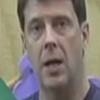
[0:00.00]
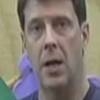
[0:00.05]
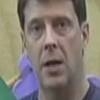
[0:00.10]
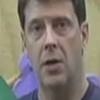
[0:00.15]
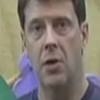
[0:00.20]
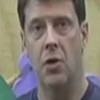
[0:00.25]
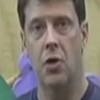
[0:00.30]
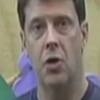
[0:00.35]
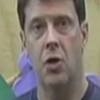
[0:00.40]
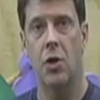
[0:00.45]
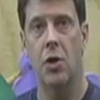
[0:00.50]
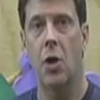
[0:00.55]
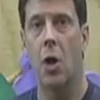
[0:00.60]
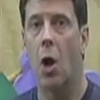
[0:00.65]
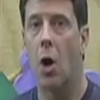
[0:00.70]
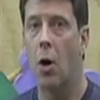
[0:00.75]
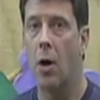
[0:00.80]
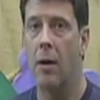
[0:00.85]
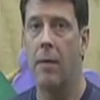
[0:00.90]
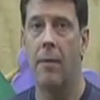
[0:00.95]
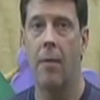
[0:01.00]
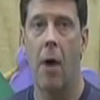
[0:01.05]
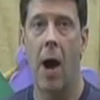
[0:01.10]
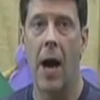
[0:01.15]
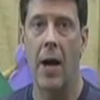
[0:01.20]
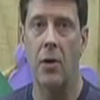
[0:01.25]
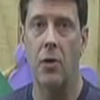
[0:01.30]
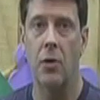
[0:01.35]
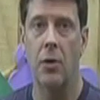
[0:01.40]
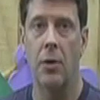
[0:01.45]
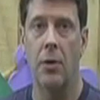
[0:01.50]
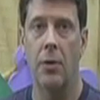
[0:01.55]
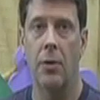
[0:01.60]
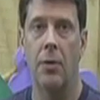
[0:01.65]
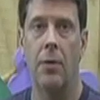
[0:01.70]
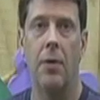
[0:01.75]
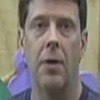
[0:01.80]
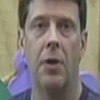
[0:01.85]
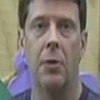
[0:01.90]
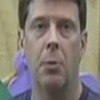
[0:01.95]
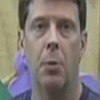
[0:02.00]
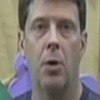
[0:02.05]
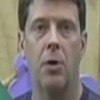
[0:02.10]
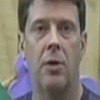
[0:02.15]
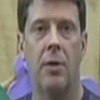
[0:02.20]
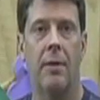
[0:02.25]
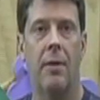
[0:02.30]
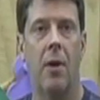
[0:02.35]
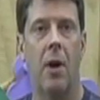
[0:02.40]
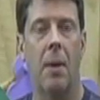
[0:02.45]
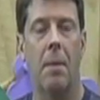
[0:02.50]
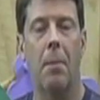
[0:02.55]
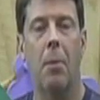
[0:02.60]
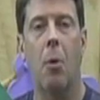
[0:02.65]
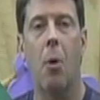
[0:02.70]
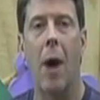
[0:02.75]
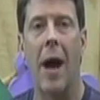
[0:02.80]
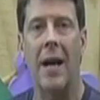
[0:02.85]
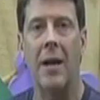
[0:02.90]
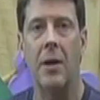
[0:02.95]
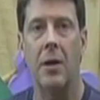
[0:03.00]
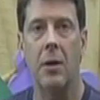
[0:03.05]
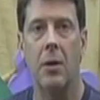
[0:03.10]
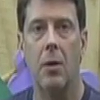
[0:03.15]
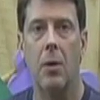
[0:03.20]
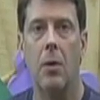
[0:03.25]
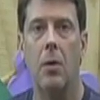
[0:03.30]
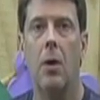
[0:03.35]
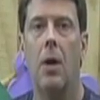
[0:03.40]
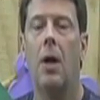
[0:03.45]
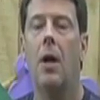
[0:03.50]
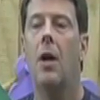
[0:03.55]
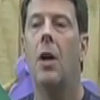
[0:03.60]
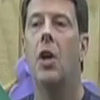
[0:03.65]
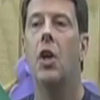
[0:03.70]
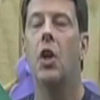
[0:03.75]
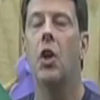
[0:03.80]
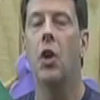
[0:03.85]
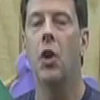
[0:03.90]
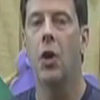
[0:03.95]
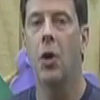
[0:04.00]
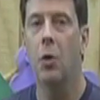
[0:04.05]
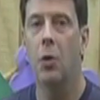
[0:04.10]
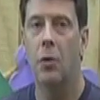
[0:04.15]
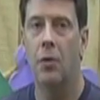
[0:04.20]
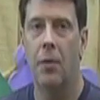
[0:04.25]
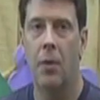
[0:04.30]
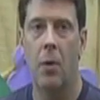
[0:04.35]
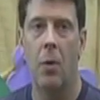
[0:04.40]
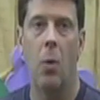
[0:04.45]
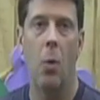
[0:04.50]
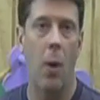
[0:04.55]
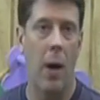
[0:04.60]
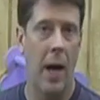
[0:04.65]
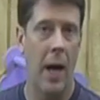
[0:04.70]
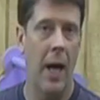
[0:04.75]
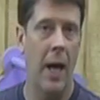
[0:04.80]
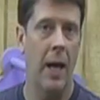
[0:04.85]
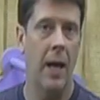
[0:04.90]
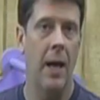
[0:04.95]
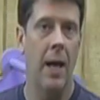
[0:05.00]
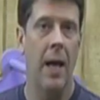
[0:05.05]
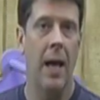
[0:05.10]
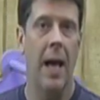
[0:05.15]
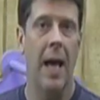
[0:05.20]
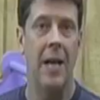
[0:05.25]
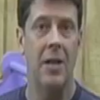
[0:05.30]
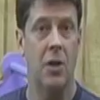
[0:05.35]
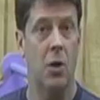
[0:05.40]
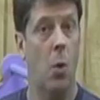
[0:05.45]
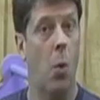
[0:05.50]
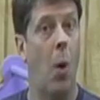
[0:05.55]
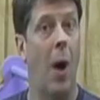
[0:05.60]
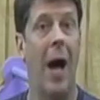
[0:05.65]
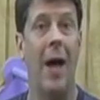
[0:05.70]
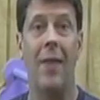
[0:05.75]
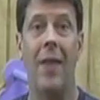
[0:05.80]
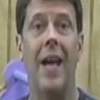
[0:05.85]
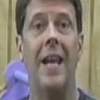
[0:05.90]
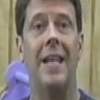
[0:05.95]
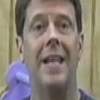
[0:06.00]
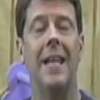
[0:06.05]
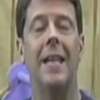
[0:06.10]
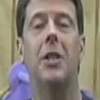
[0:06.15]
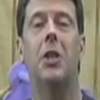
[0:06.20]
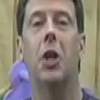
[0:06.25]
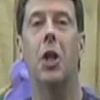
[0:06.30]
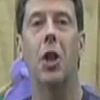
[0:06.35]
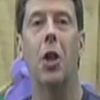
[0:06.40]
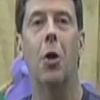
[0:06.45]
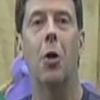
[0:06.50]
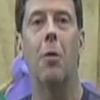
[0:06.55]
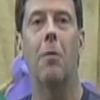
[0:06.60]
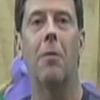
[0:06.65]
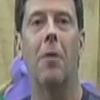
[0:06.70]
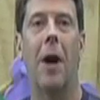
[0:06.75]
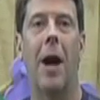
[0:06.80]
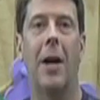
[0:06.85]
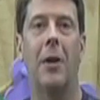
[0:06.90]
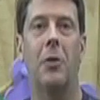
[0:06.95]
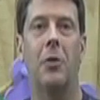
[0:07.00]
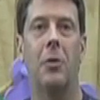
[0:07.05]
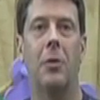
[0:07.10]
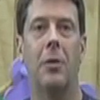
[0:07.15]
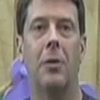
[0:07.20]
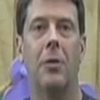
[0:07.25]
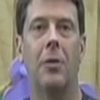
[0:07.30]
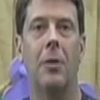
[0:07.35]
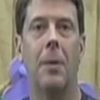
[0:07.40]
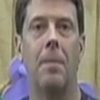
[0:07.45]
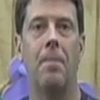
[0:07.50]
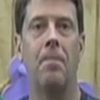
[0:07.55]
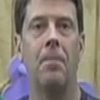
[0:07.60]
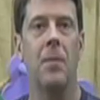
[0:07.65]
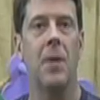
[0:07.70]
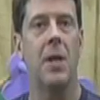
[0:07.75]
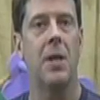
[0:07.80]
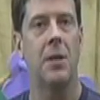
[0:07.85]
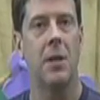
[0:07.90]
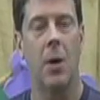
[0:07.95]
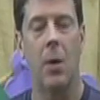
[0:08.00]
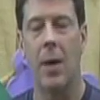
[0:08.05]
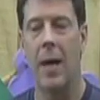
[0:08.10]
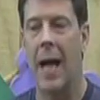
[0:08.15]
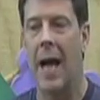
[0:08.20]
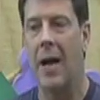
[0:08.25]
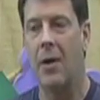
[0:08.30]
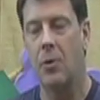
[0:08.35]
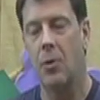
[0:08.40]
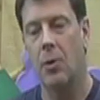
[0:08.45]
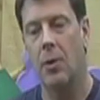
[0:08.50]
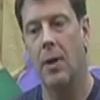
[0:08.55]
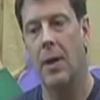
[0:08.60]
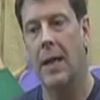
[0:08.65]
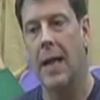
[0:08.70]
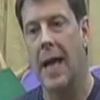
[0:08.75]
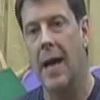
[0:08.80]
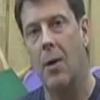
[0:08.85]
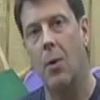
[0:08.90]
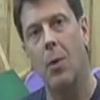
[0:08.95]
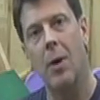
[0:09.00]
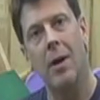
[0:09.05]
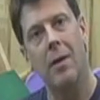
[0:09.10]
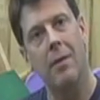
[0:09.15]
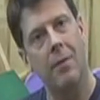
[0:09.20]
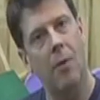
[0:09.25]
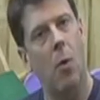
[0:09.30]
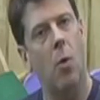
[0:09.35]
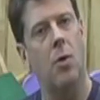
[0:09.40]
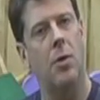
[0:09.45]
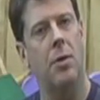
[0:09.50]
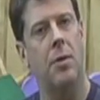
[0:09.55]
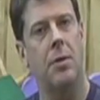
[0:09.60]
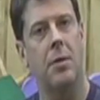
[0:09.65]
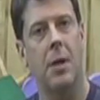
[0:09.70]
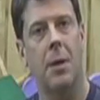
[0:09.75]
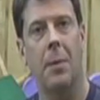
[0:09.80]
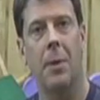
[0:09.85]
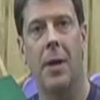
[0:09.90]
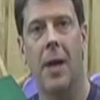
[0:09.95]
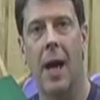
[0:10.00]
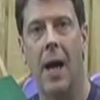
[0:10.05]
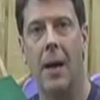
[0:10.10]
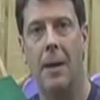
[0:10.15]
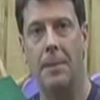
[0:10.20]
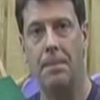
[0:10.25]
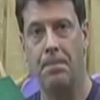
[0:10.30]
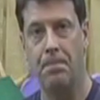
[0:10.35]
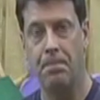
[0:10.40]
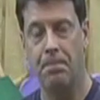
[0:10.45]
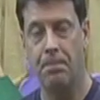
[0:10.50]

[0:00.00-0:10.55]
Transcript: that is just learning fractions. This puts a very practical, useful way as to why they need to learn fractions. So it actually kind of reinforces some of that